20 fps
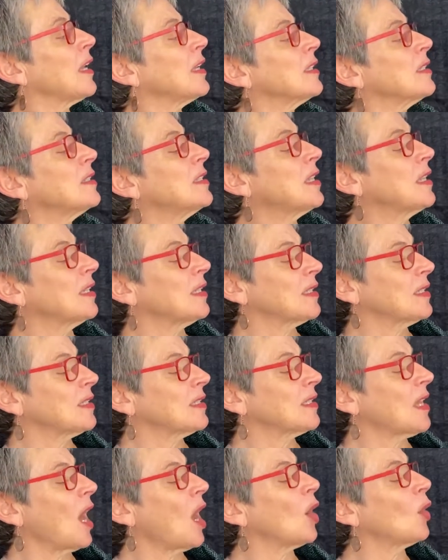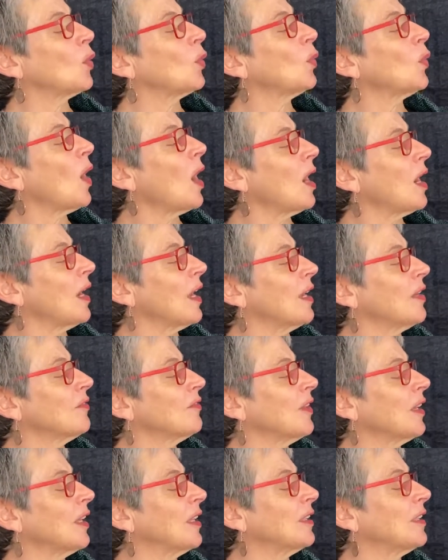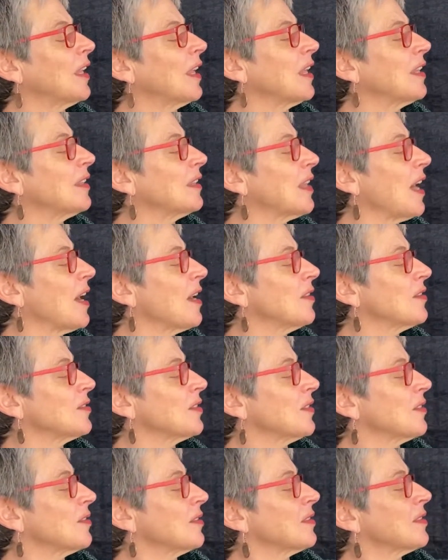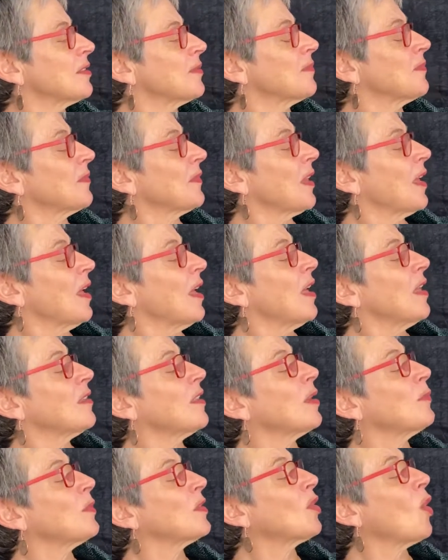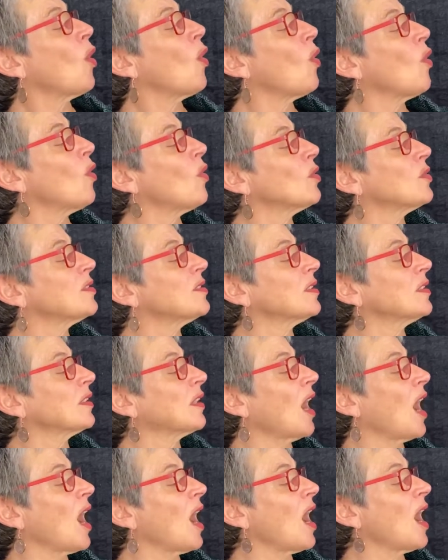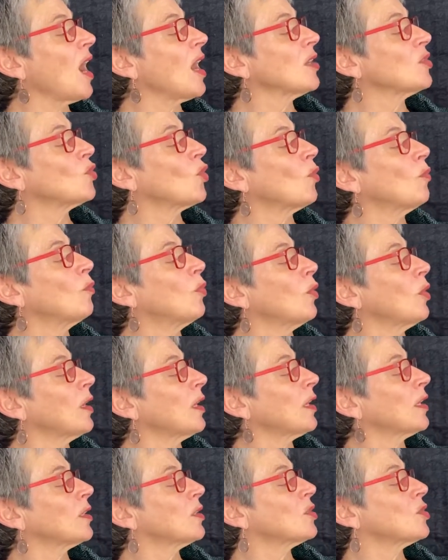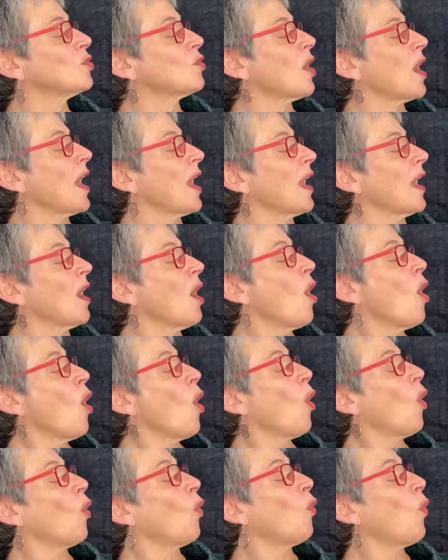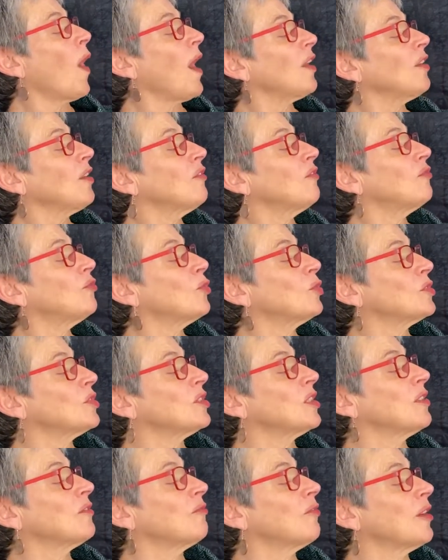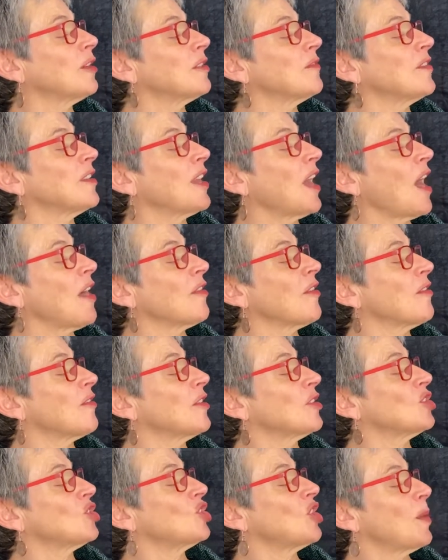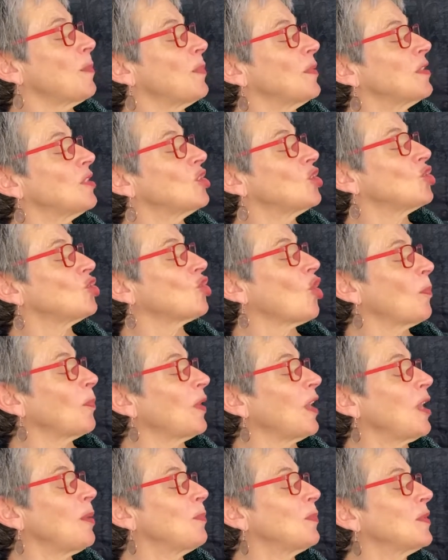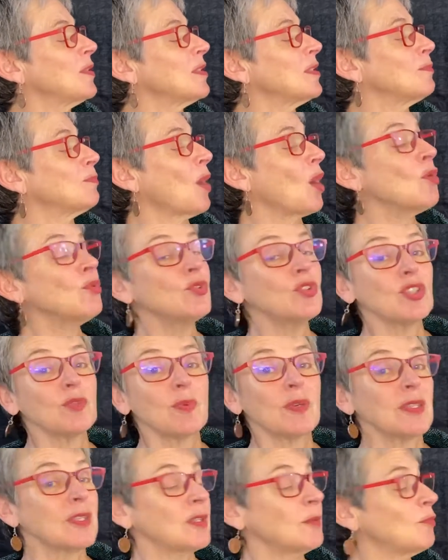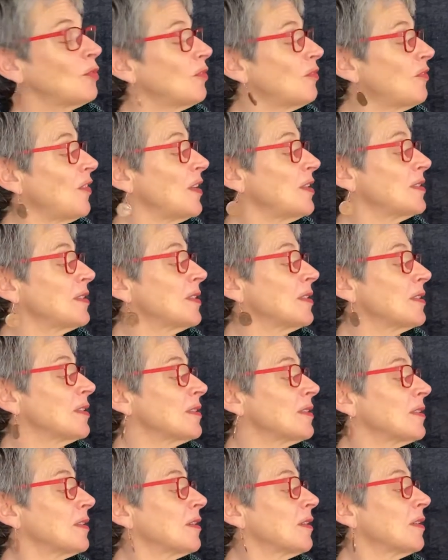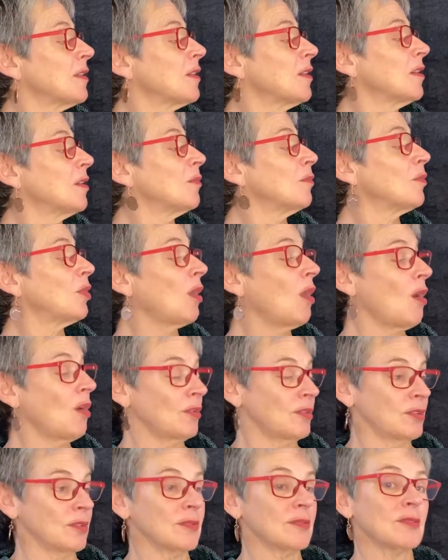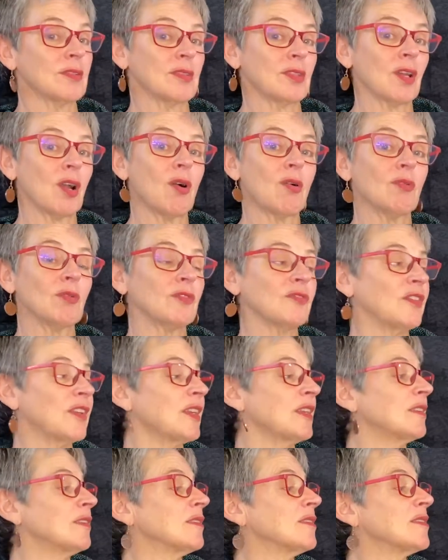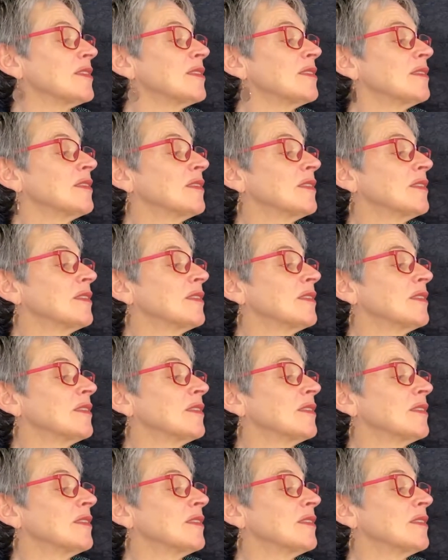Diggers arrive in their thousands. Then with horse and cart, or bullock and dray, or one foot in front of the other, the shepherds, shopkeepers, postmen and professors plod to the goldfields.